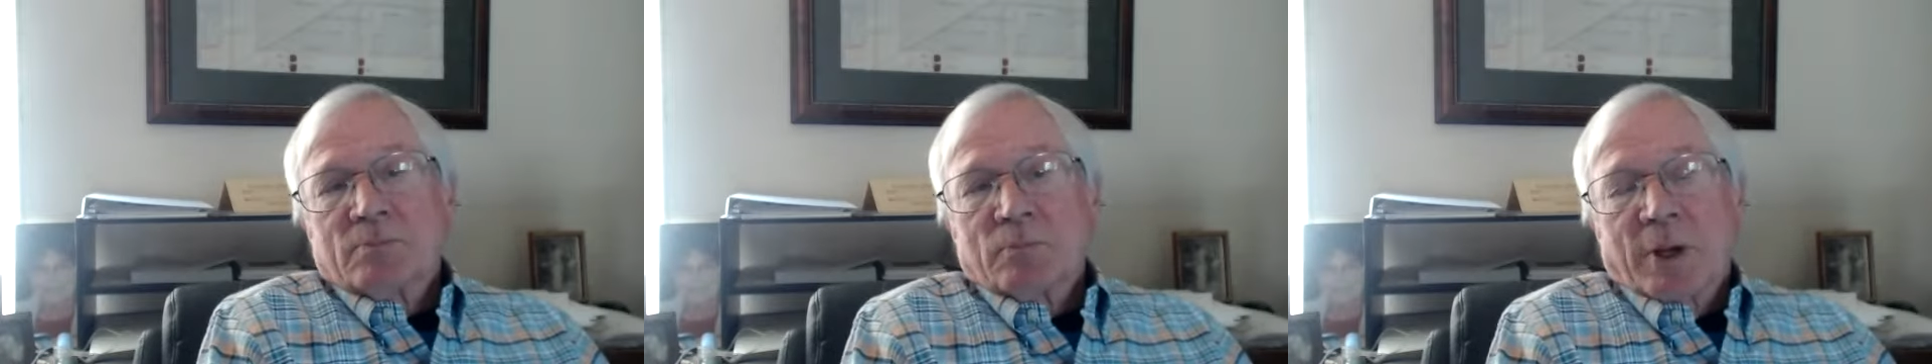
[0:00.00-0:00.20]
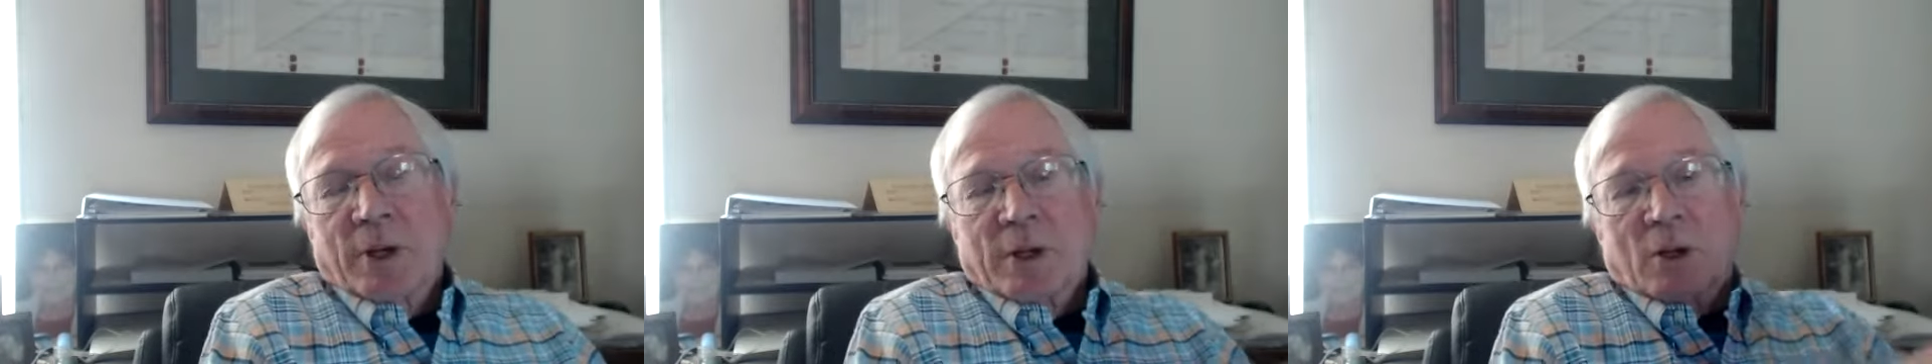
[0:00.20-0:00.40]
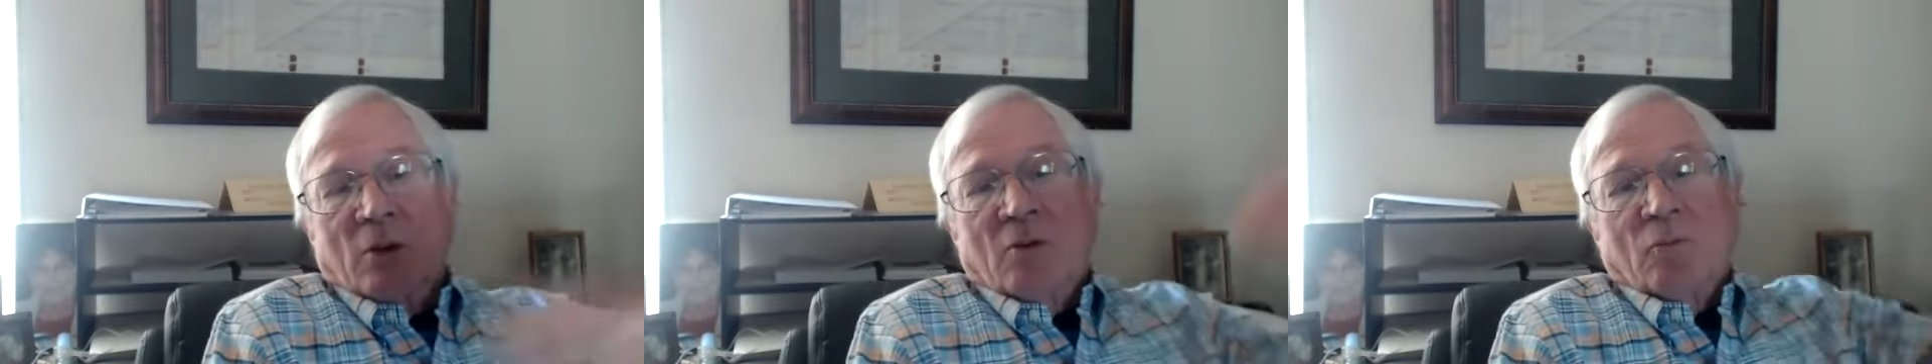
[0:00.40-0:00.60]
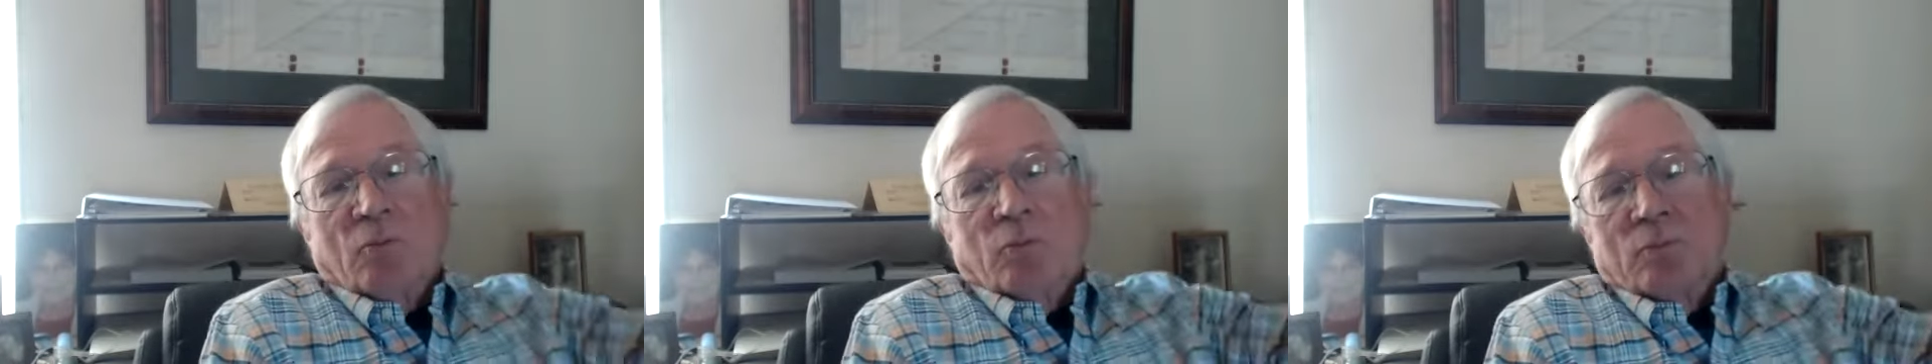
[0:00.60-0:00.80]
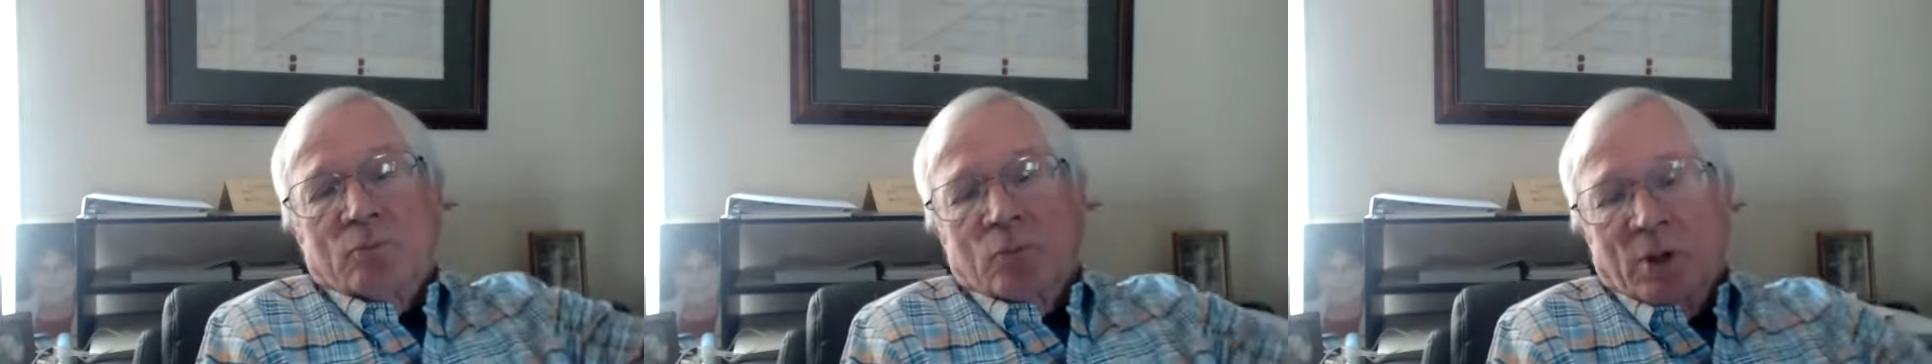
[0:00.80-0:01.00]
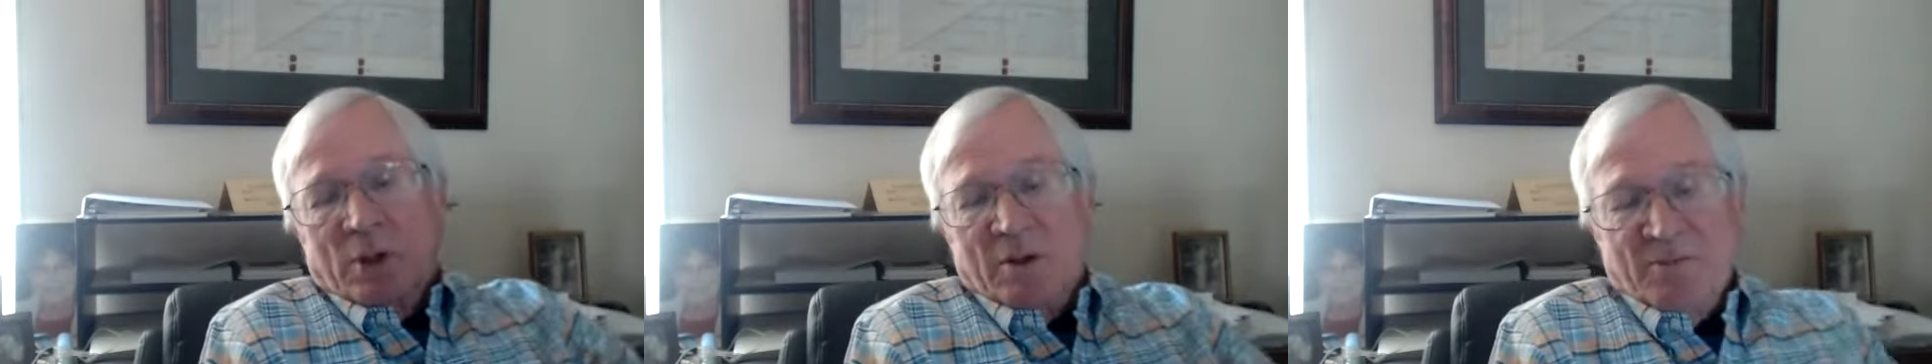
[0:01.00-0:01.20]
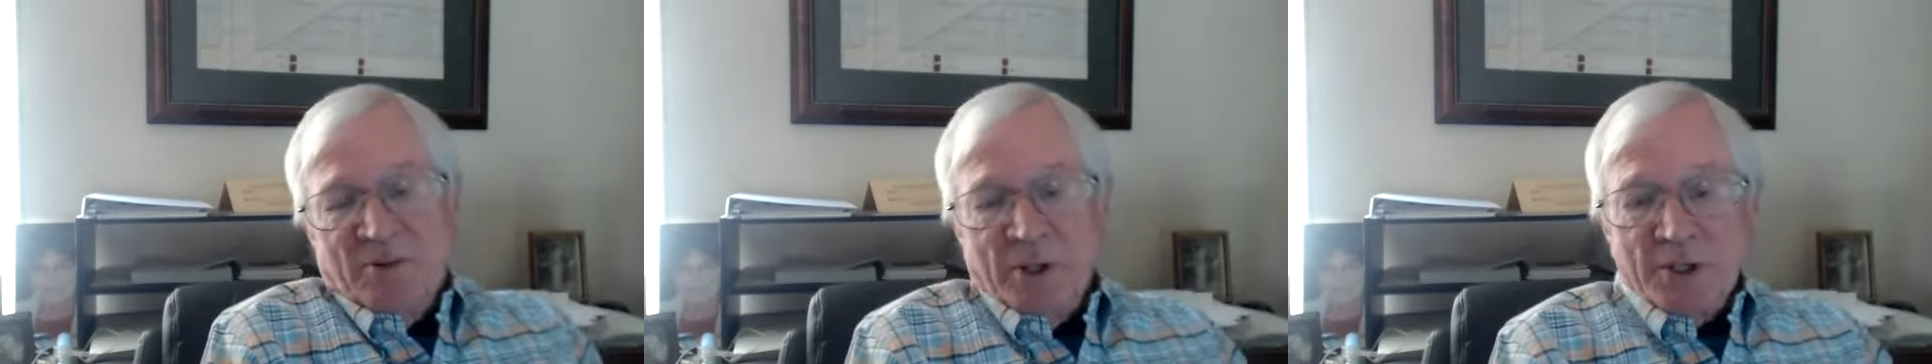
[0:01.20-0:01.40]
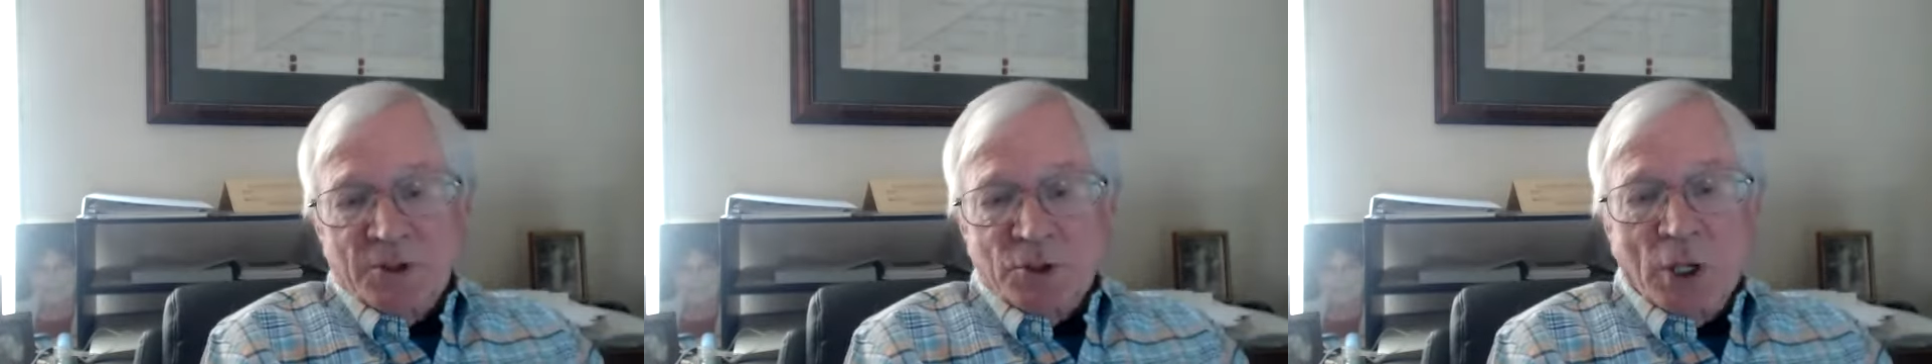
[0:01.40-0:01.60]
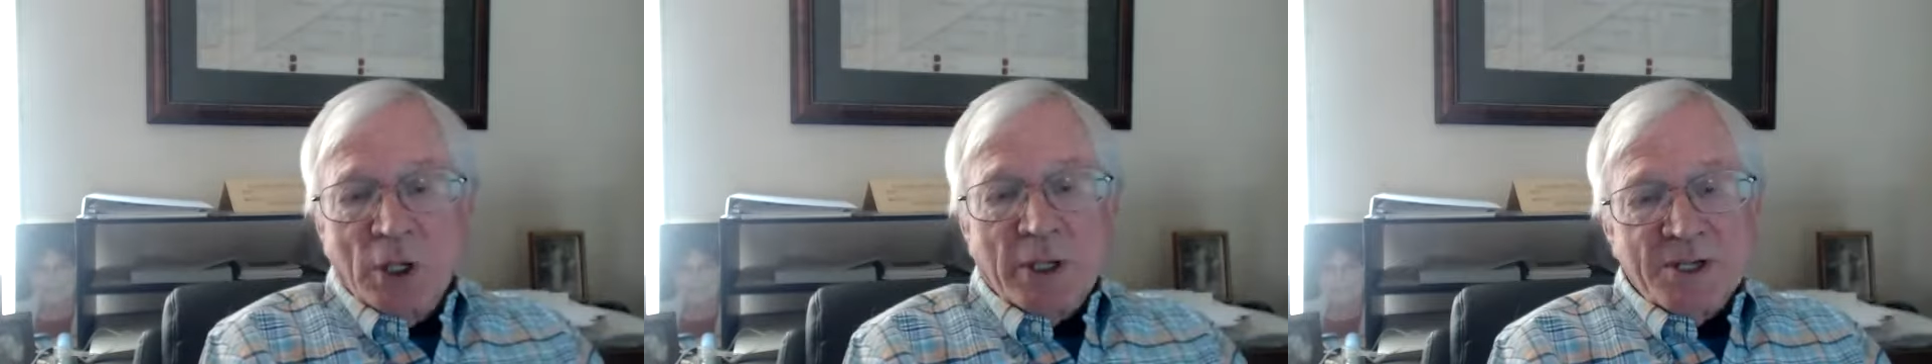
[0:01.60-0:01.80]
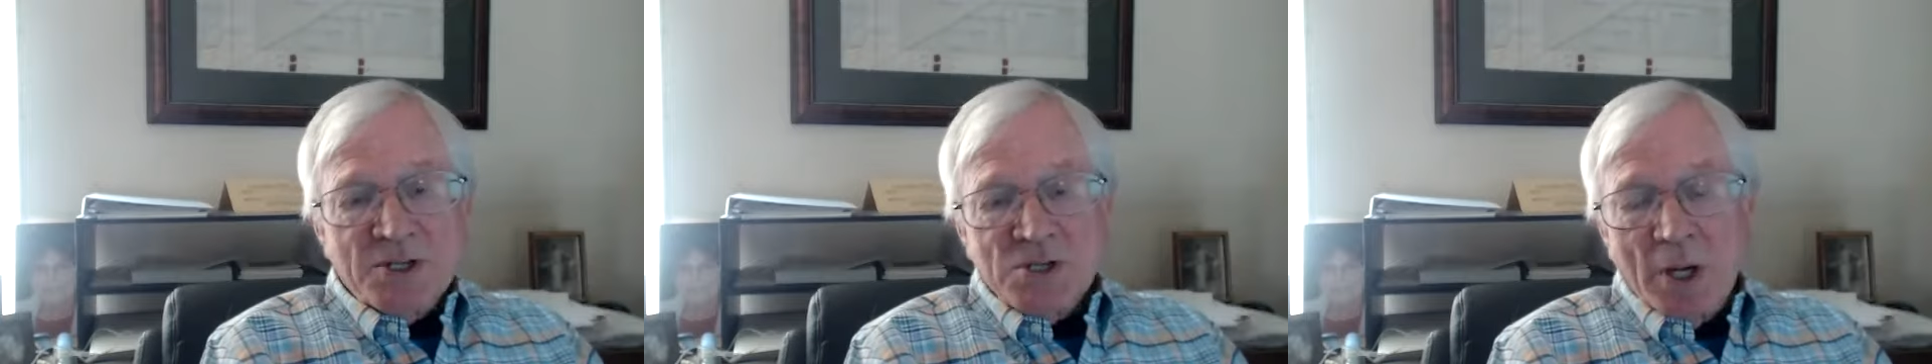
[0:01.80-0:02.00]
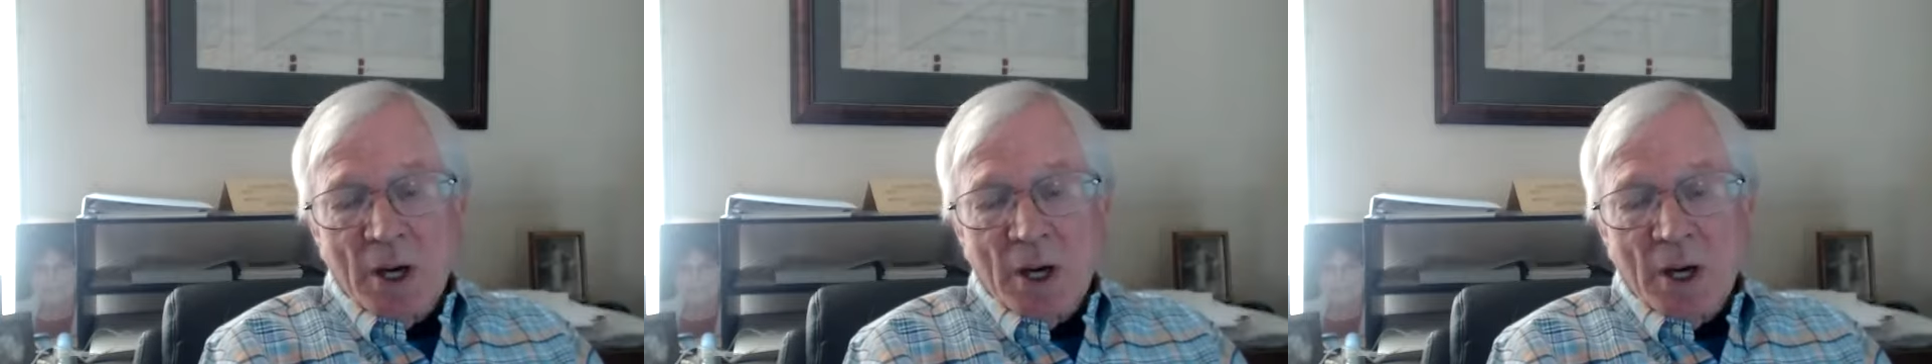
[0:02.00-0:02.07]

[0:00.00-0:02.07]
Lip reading: You know, one of the attorneys